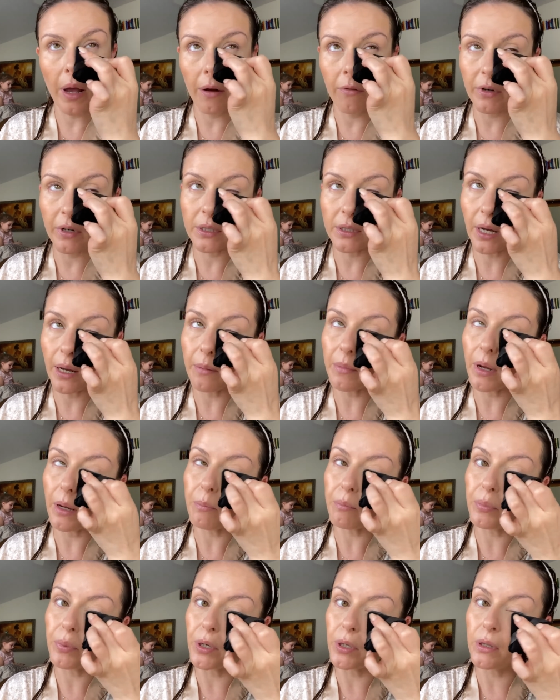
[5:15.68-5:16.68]
every time I
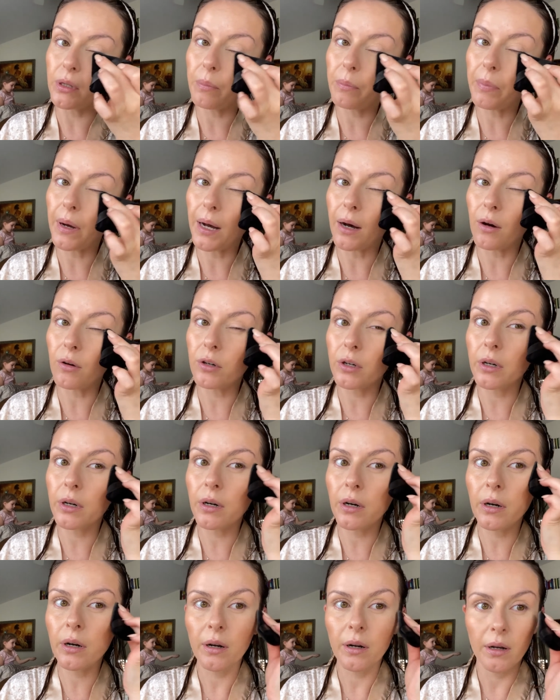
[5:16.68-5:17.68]
put the
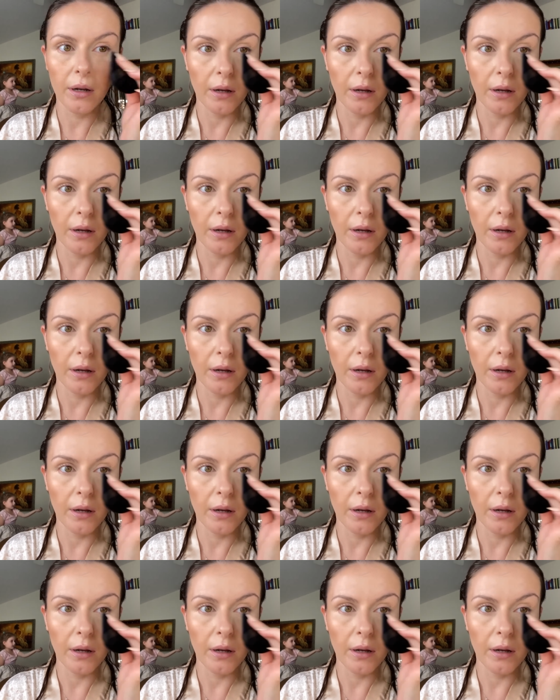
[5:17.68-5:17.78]
powder,